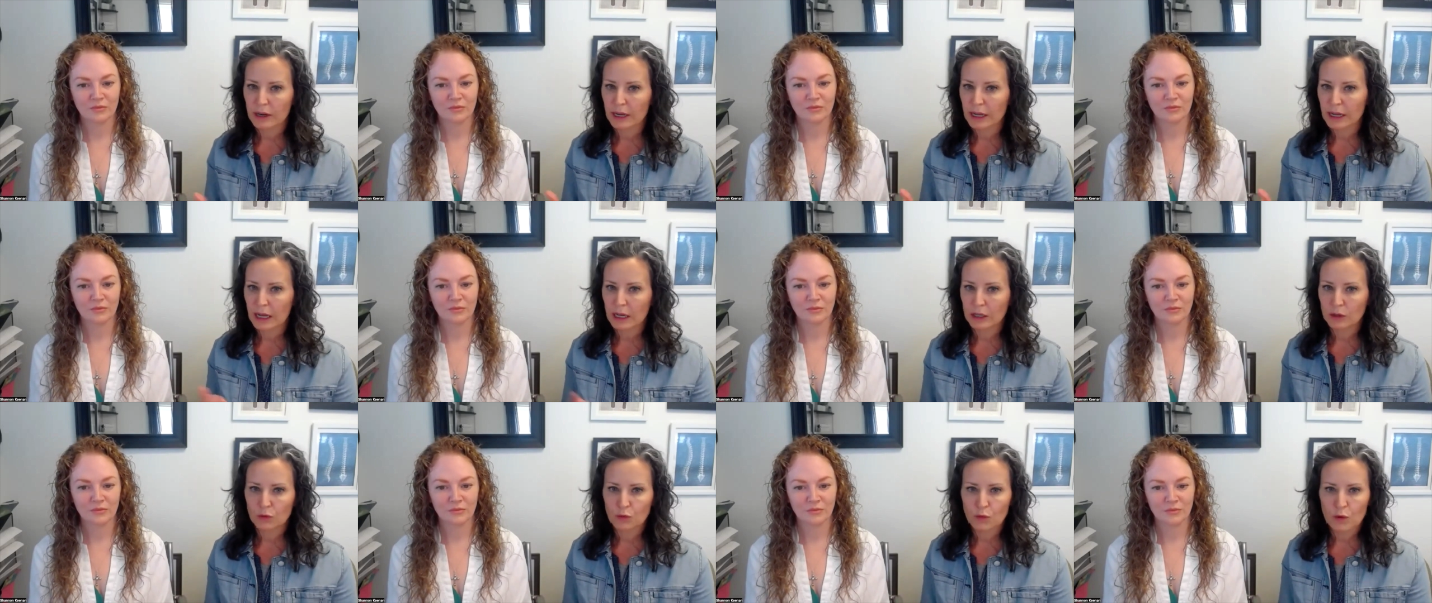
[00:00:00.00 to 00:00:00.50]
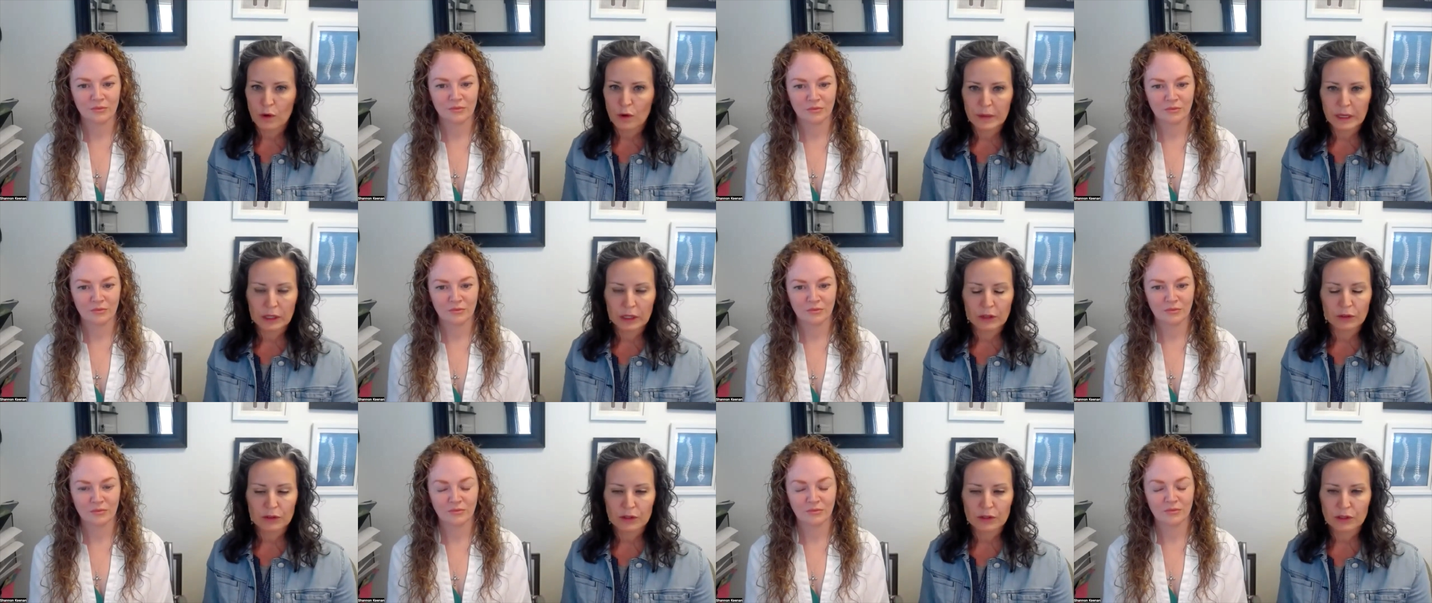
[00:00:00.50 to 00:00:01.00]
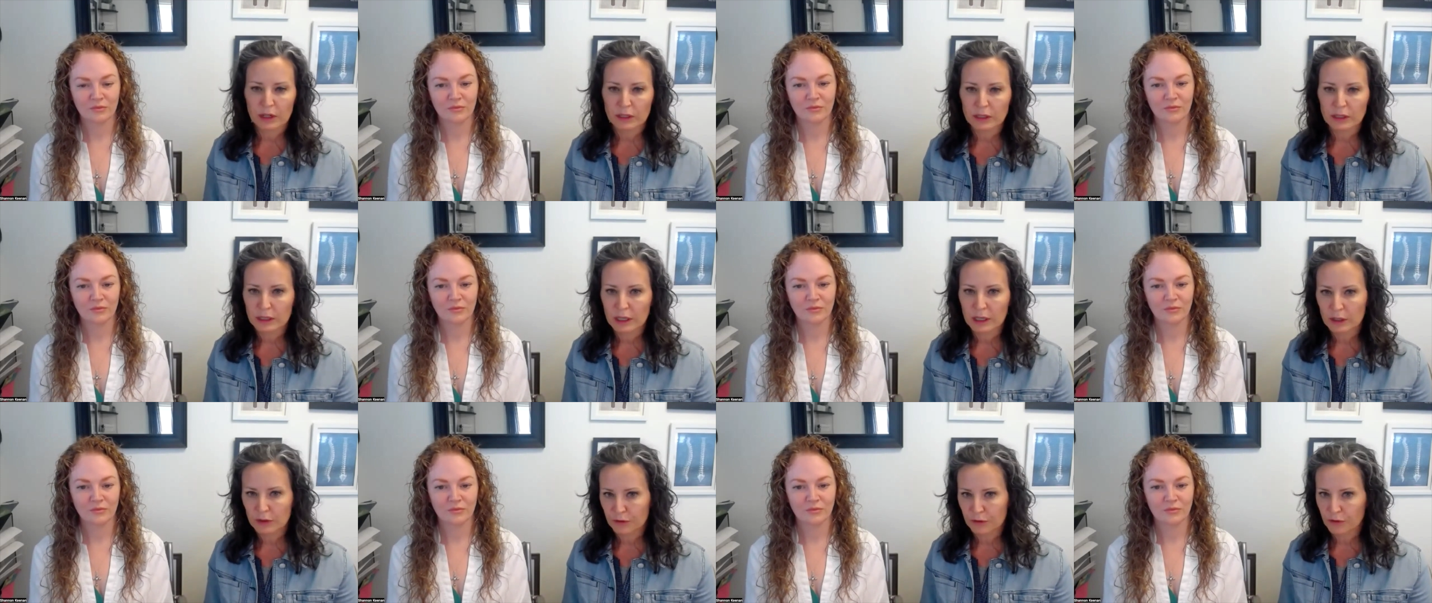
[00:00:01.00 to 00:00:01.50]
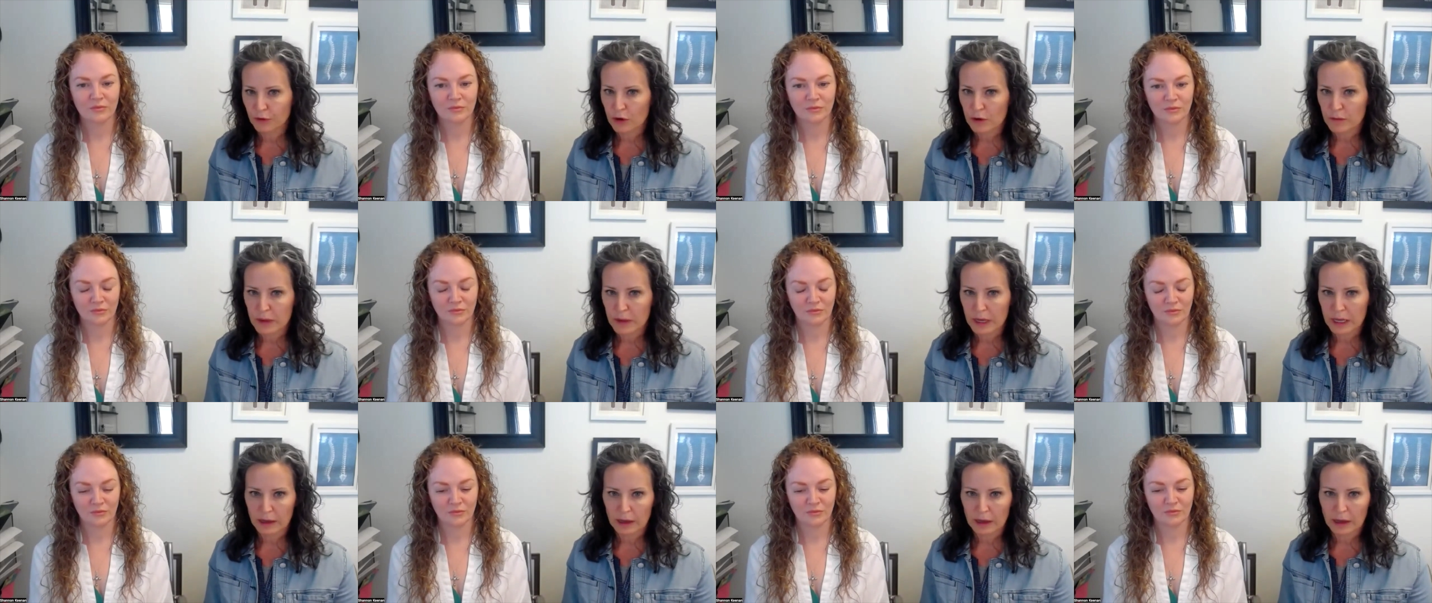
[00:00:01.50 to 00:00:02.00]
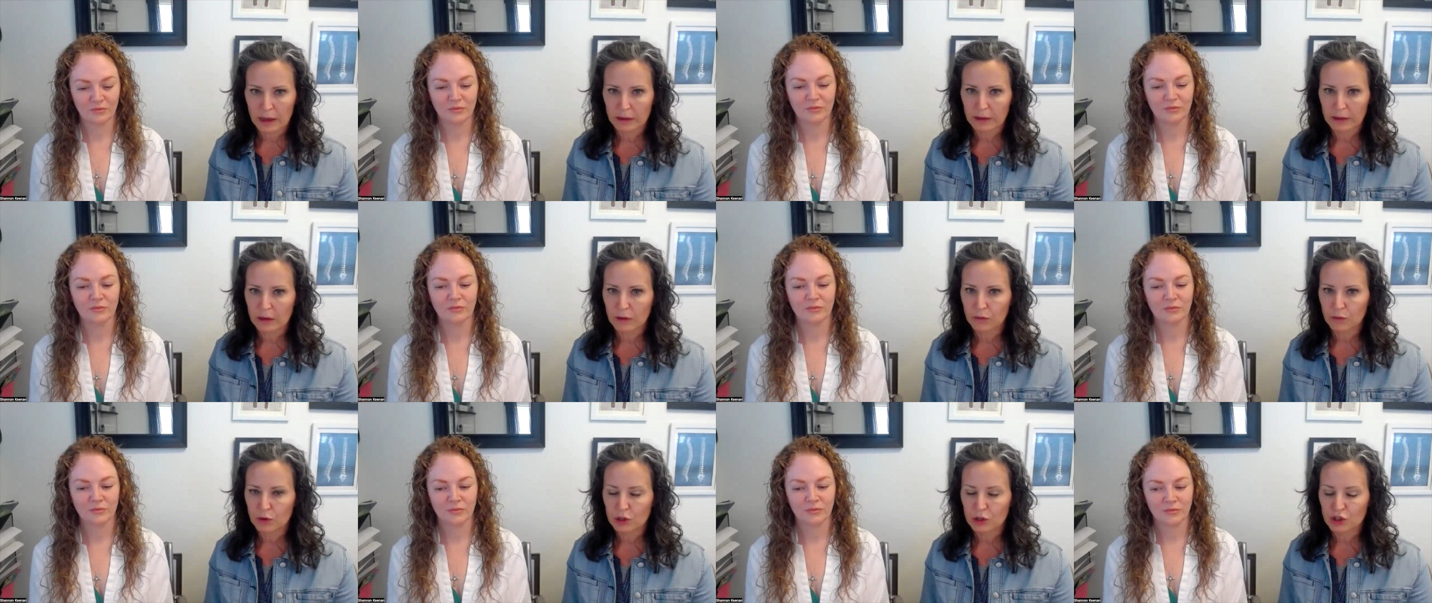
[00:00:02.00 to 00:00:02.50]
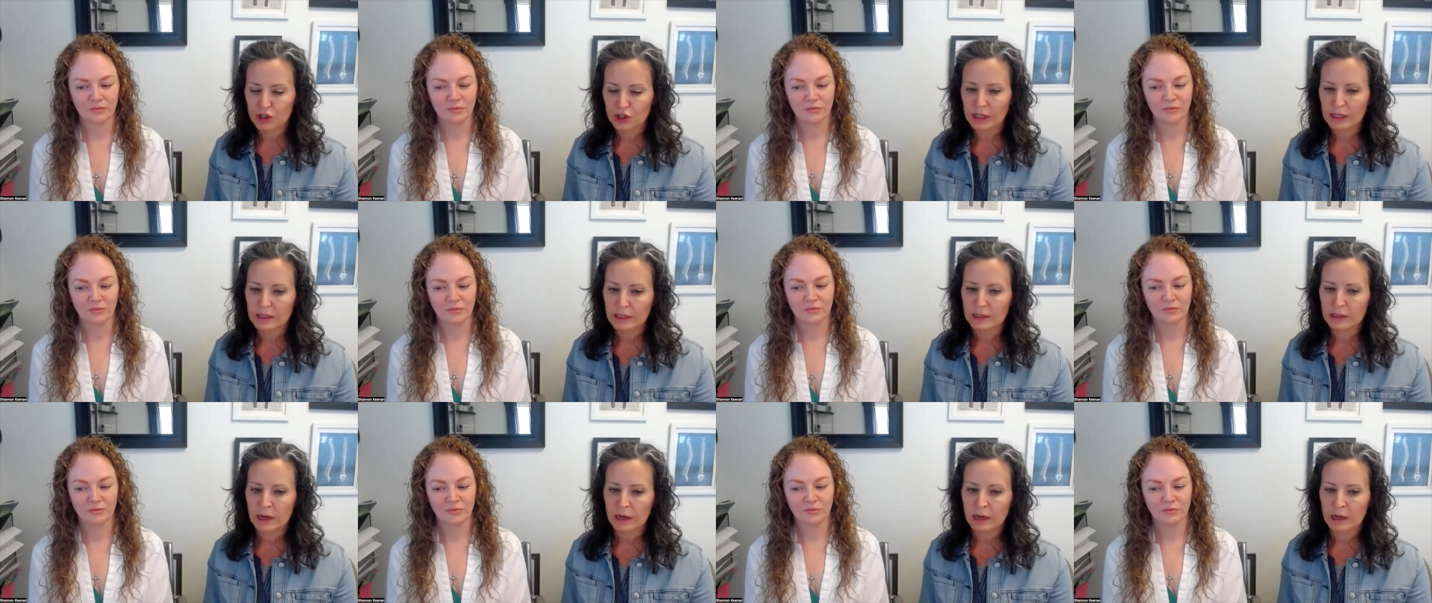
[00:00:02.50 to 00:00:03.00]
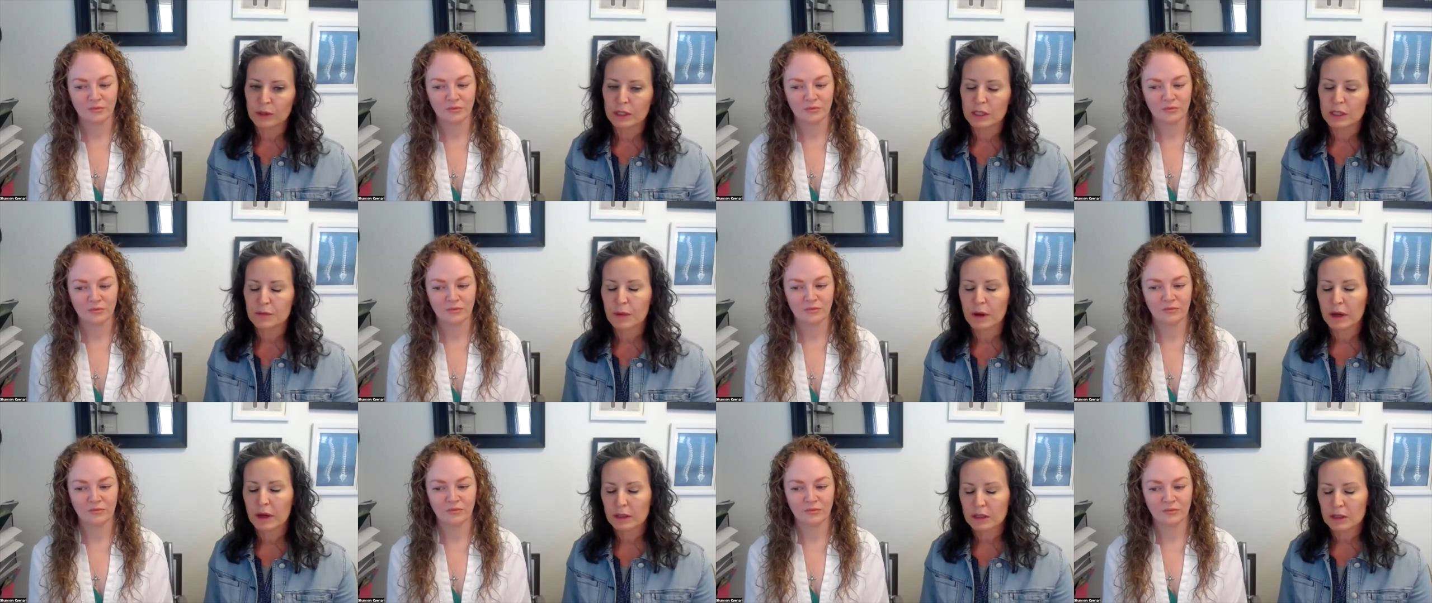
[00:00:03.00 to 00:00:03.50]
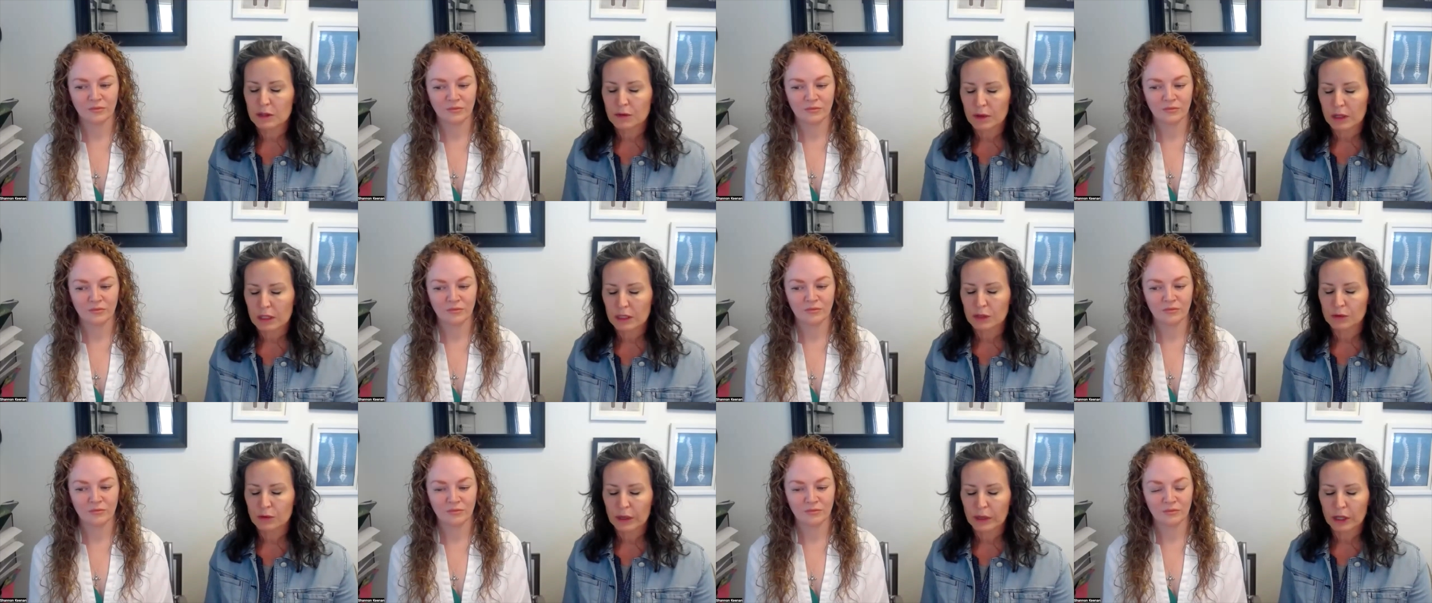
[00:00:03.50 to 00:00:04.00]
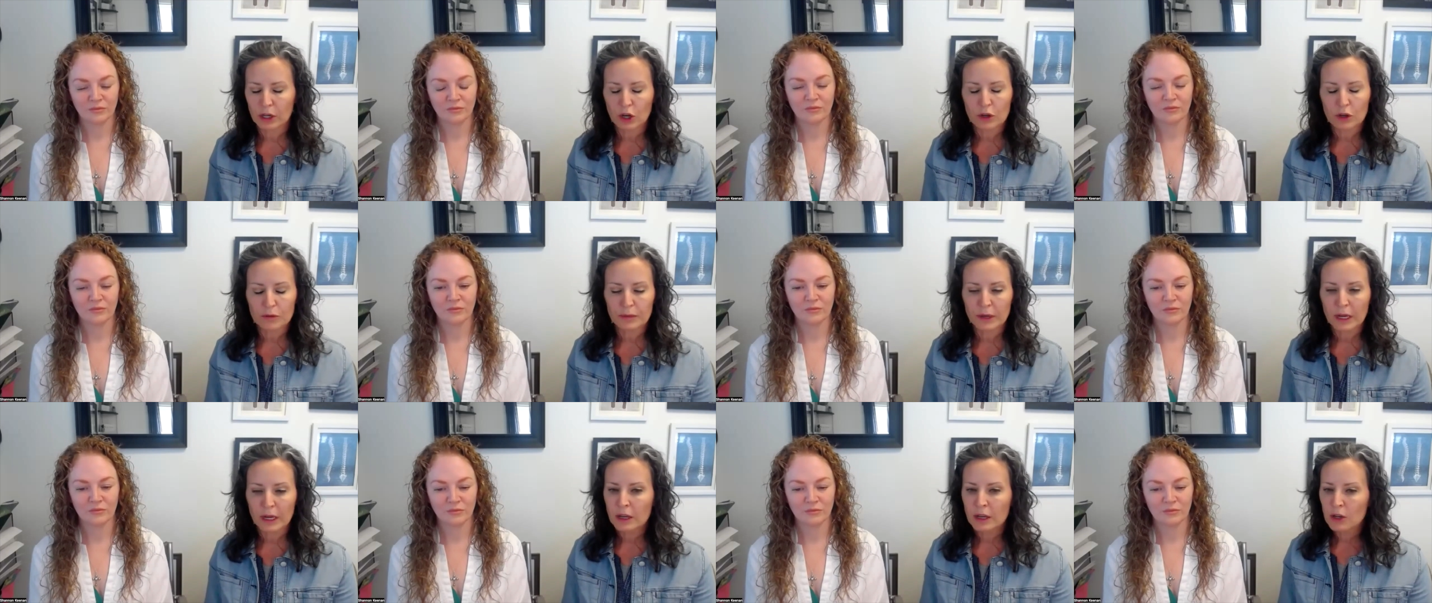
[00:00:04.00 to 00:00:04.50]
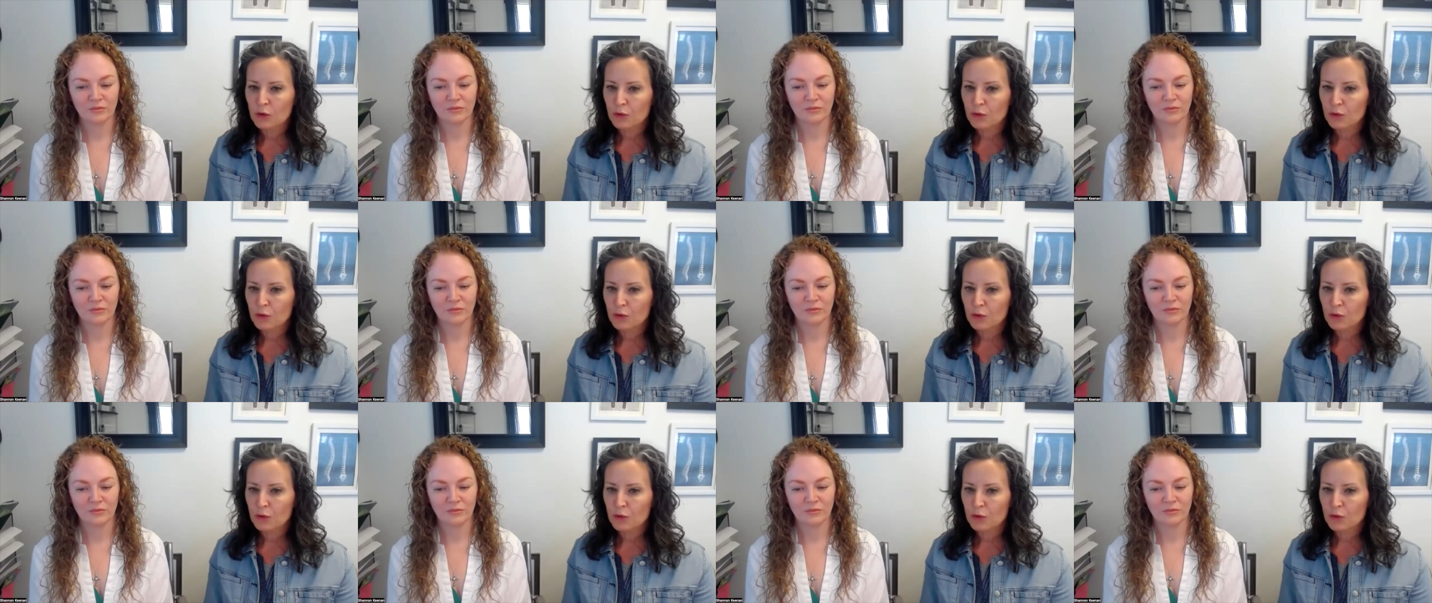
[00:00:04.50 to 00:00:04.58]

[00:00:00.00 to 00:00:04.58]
Speaker 1: I had a woman who started on Forma, and when she did not respond as well as we had hoped,